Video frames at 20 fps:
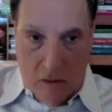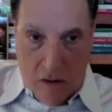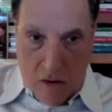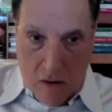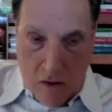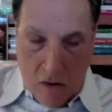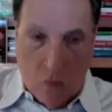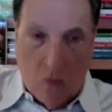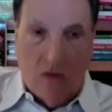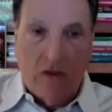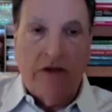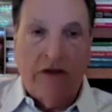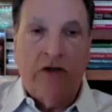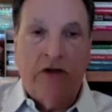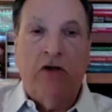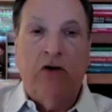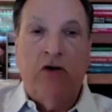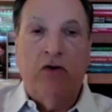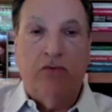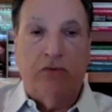are willing to
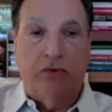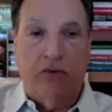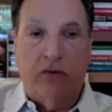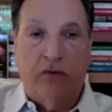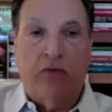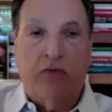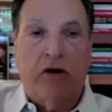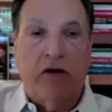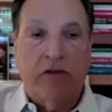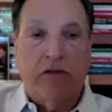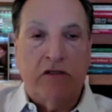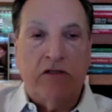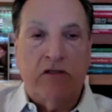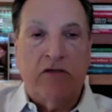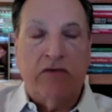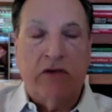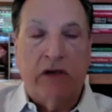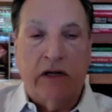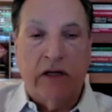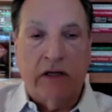go through the process
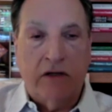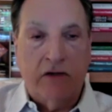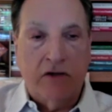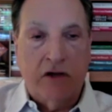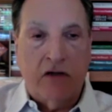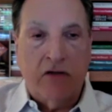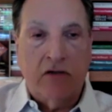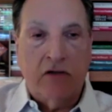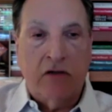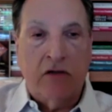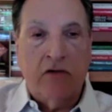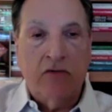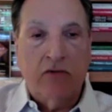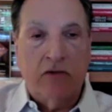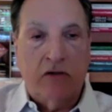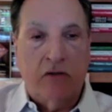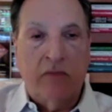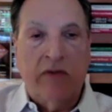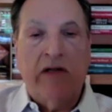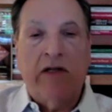of getting inducted onto
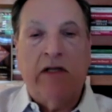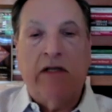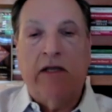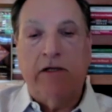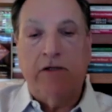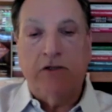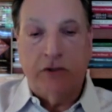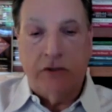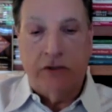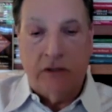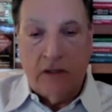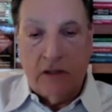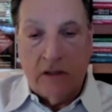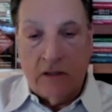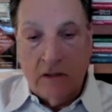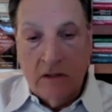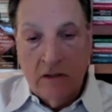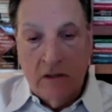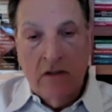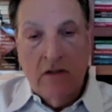the medication and
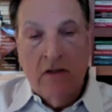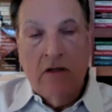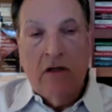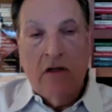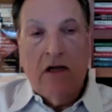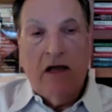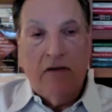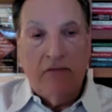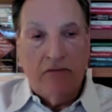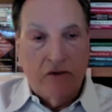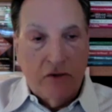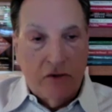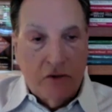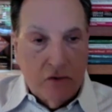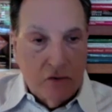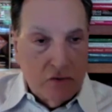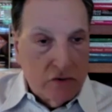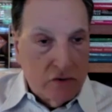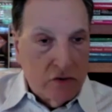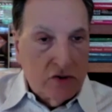have the
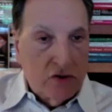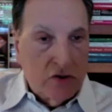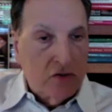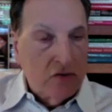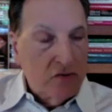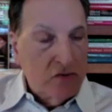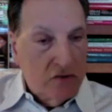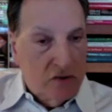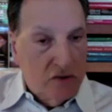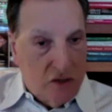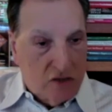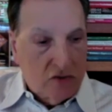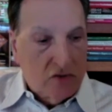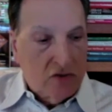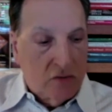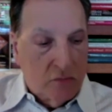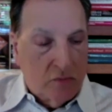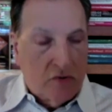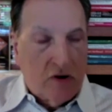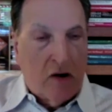dose
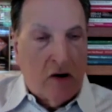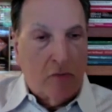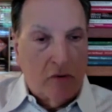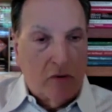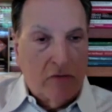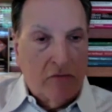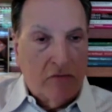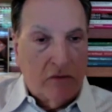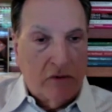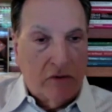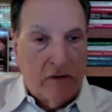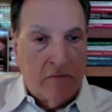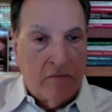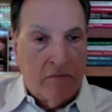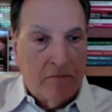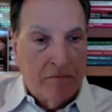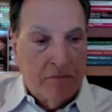adjusted properly for them.